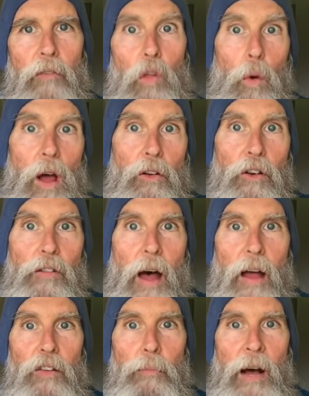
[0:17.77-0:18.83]
If the weather's
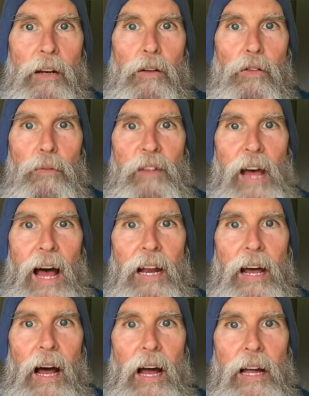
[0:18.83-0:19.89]
nice, might do some
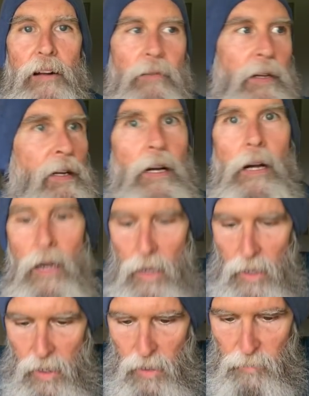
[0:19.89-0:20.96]
tie-dye.
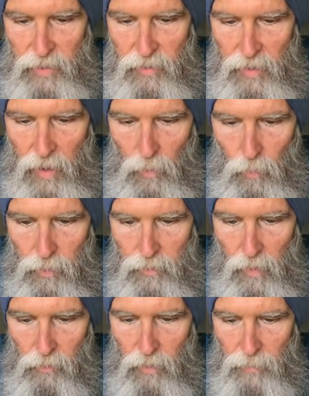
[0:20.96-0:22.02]
Uh, but today I want
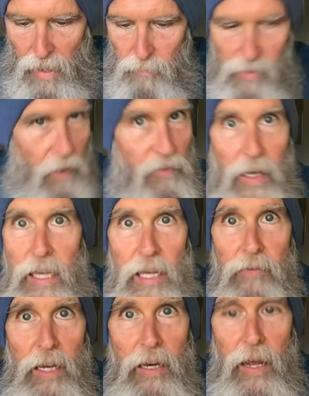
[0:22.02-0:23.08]
to talk about, because I
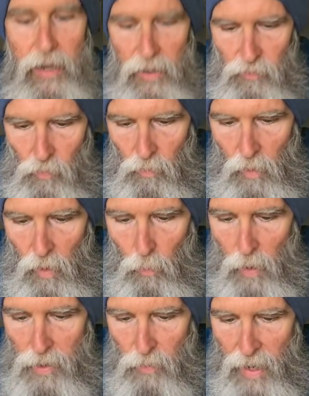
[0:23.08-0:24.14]
keep getting asked,
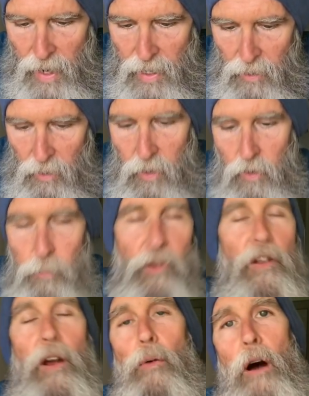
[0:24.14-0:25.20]
why don't I eat a
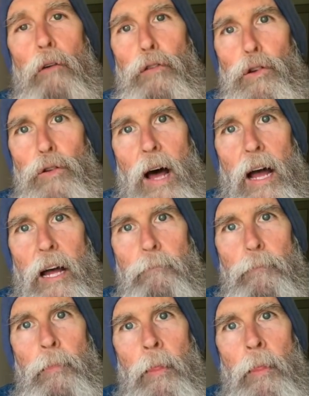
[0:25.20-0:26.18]
100% raw food diet?